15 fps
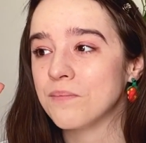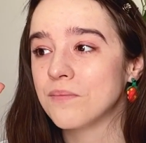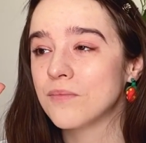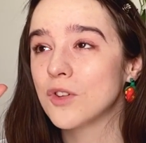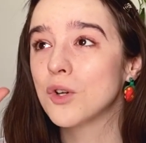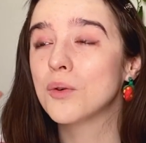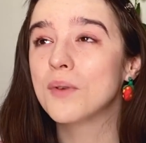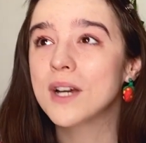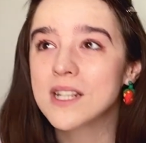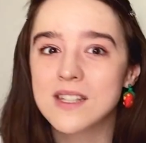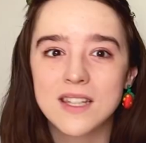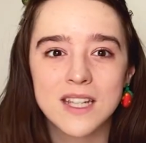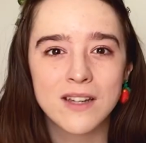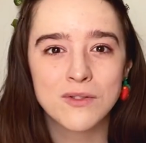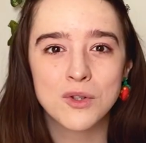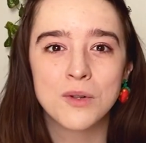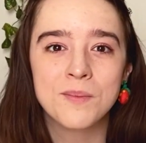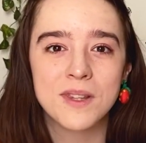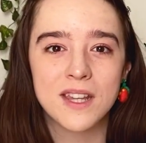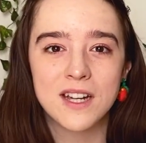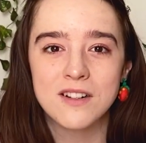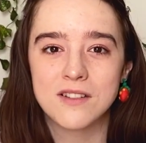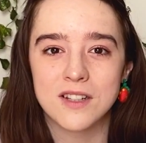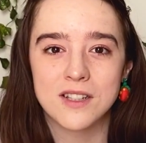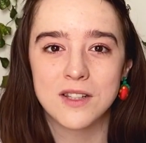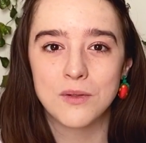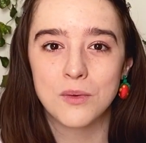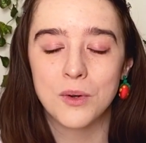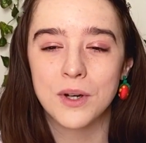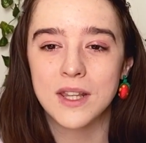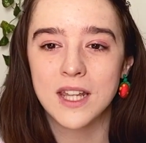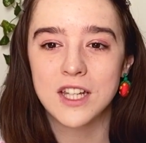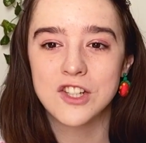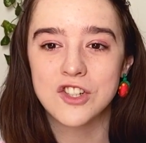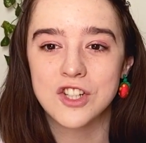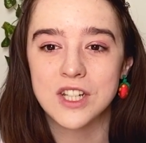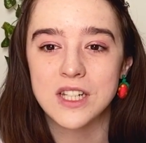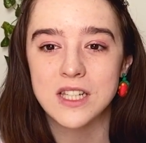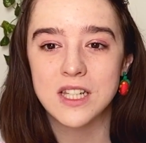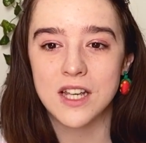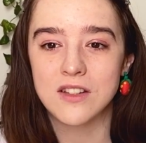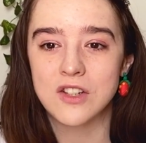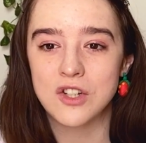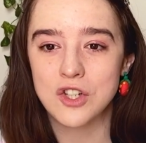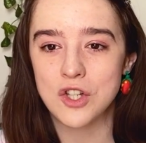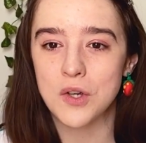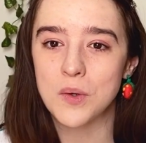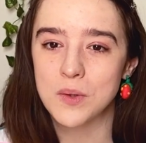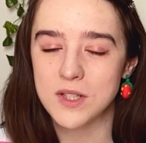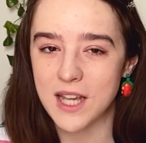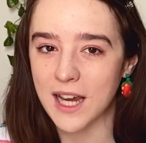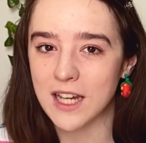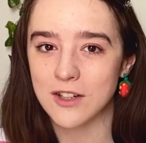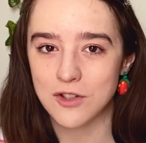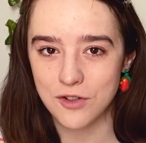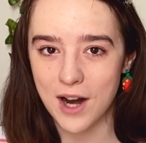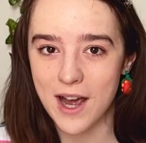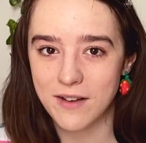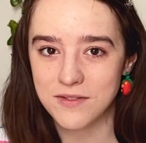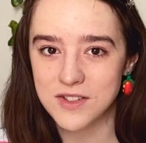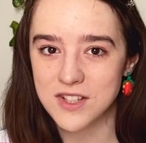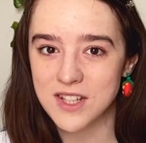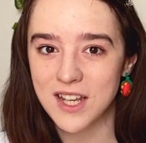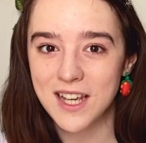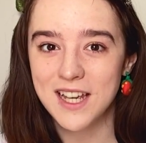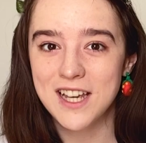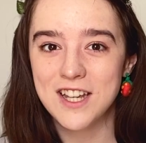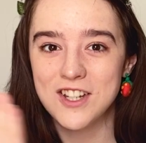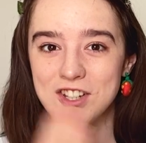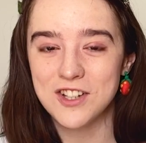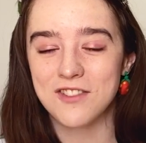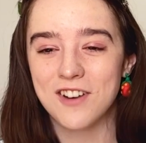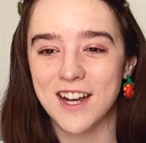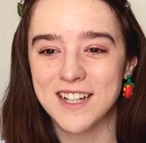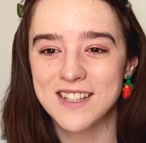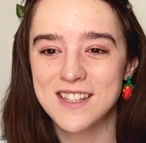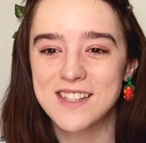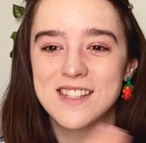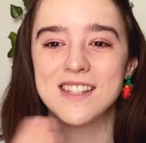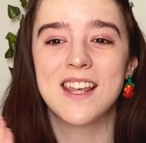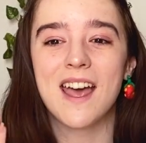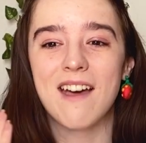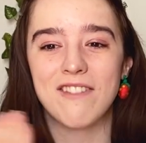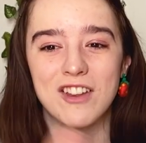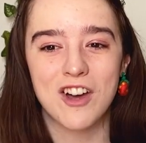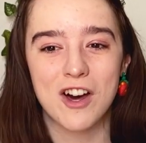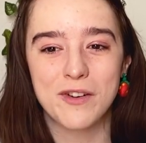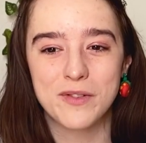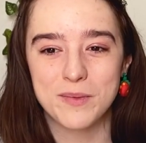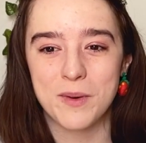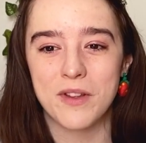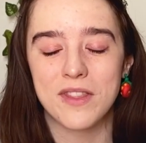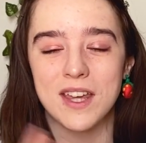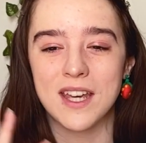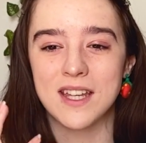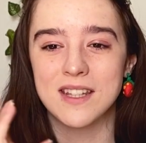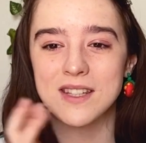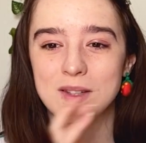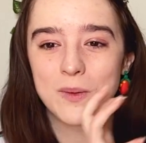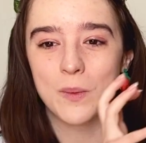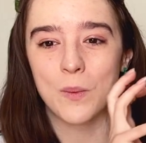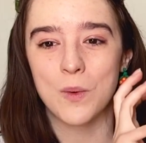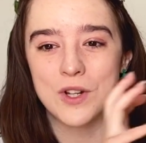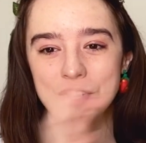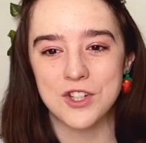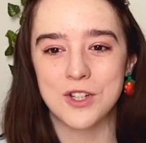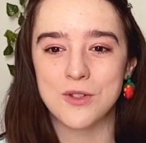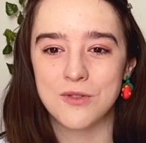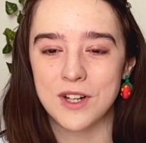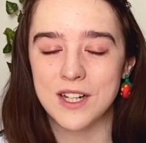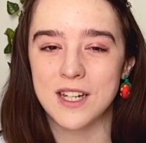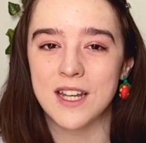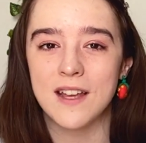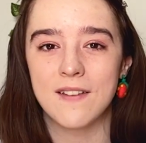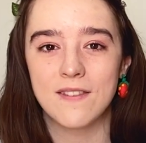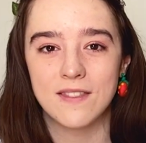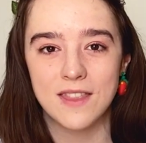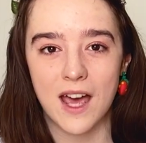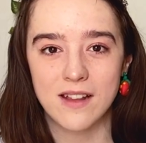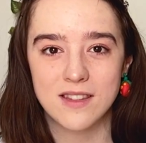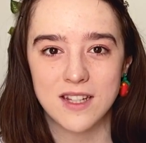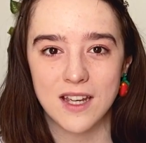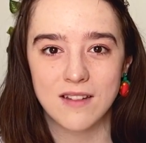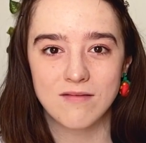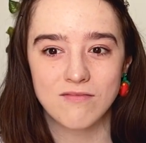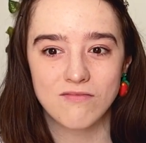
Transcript: crazily have told me that Arundhati Roy, like, she doesn't do second drafts. She writes, and the God of Small Things, once she's written it, that's it.